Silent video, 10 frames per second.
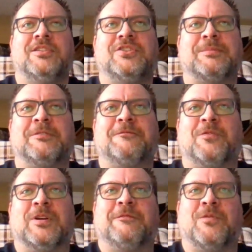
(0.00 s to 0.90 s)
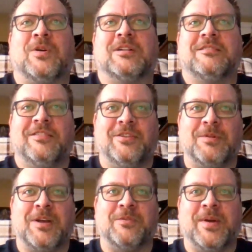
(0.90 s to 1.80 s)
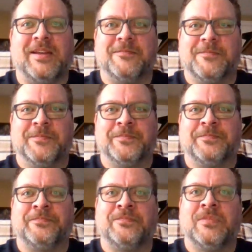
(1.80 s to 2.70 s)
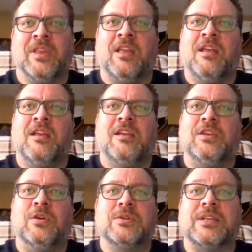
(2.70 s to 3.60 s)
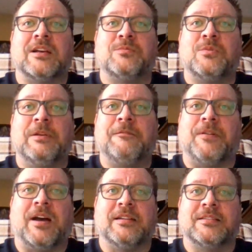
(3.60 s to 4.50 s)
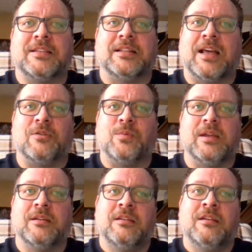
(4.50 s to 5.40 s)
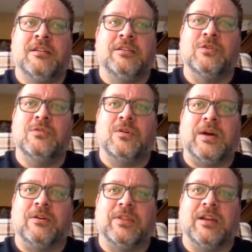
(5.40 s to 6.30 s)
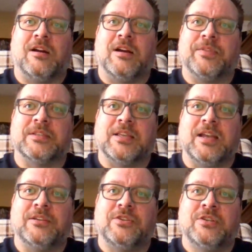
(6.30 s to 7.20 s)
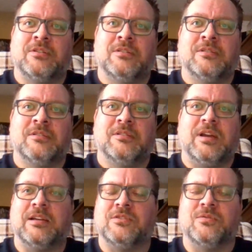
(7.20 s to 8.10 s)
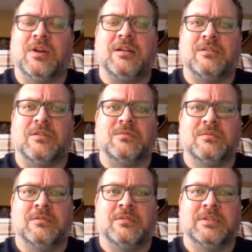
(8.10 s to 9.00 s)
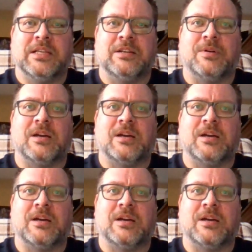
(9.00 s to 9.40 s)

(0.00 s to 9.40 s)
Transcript: Chapter 44. The Runaway. "Your son will be fine," said Loudwing. "You know how they are at this age." "I do not know," said